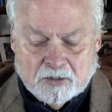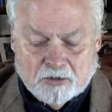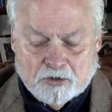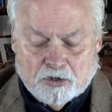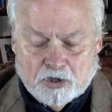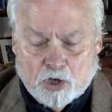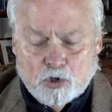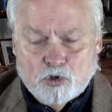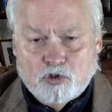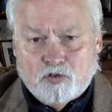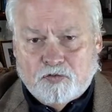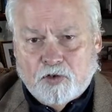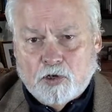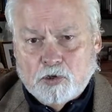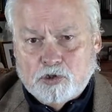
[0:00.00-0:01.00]
Those
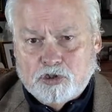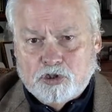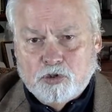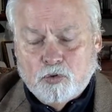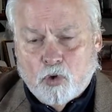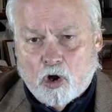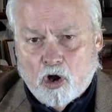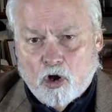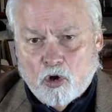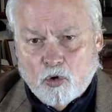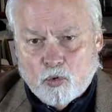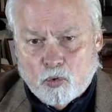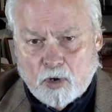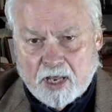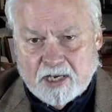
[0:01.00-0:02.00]
folks who
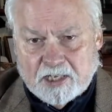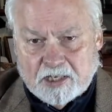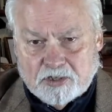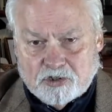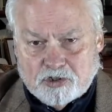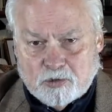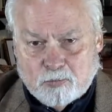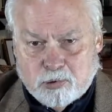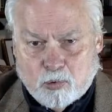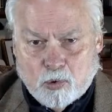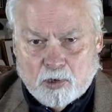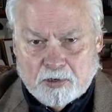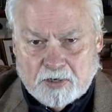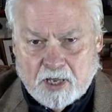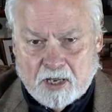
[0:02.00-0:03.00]
already
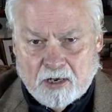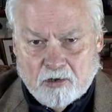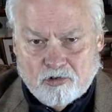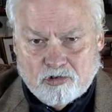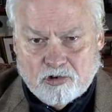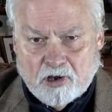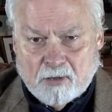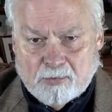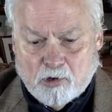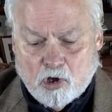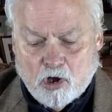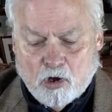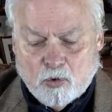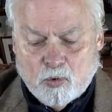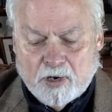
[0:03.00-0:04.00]
support Donald Trump,
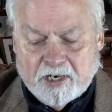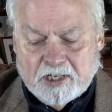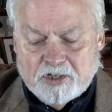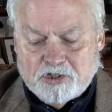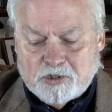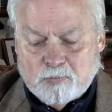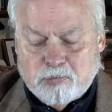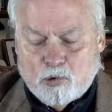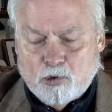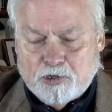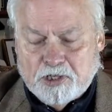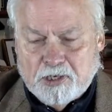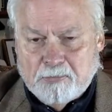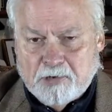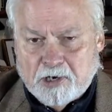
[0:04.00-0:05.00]
already support
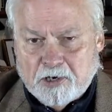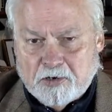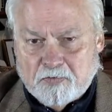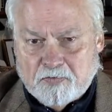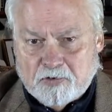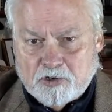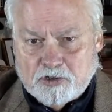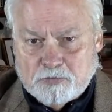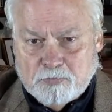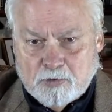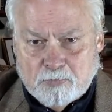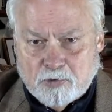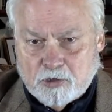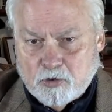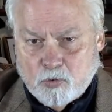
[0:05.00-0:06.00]
the America First
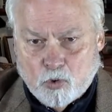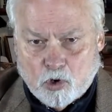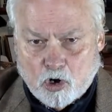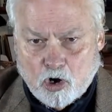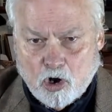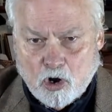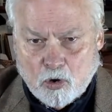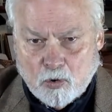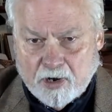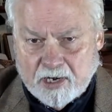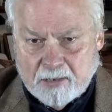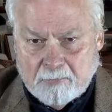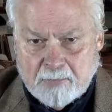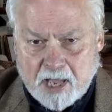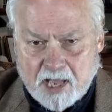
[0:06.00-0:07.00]
movement, who are
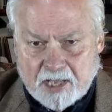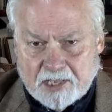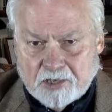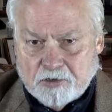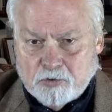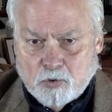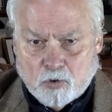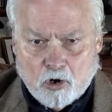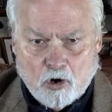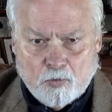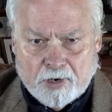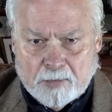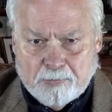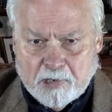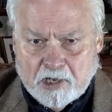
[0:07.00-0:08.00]
already MAGA, who are
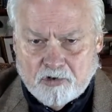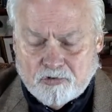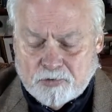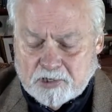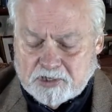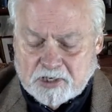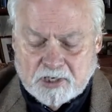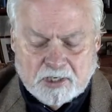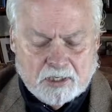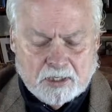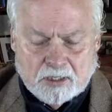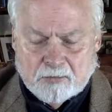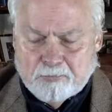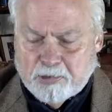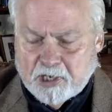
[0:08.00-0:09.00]
already patriots,
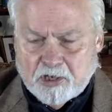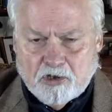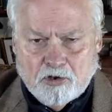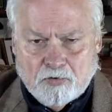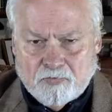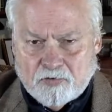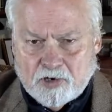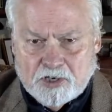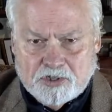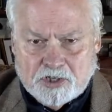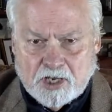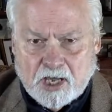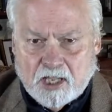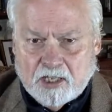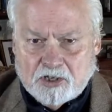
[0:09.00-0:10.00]
pick your
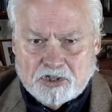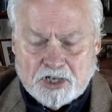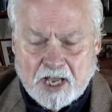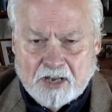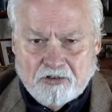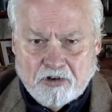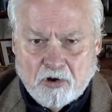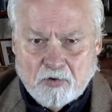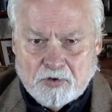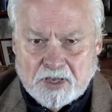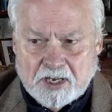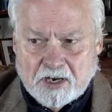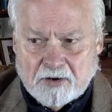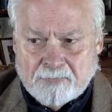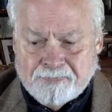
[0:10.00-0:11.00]
phraseology, I don't
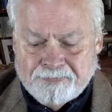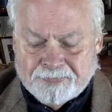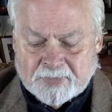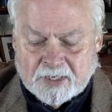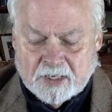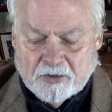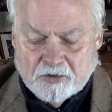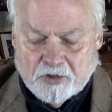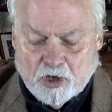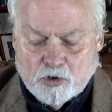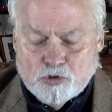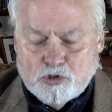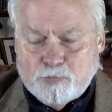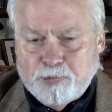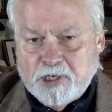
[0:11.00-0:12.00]
care.
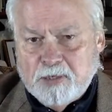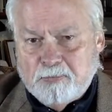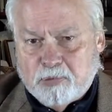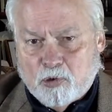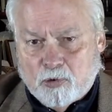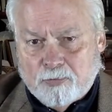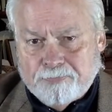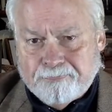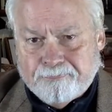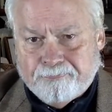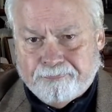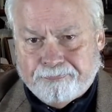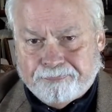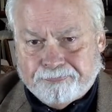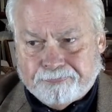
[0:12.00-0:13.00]
Those people
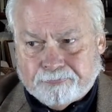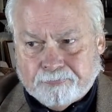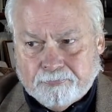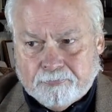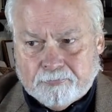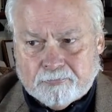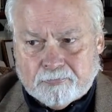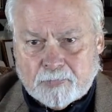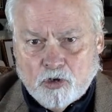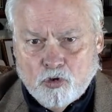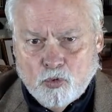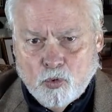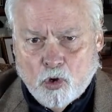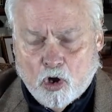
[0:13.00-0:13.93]
who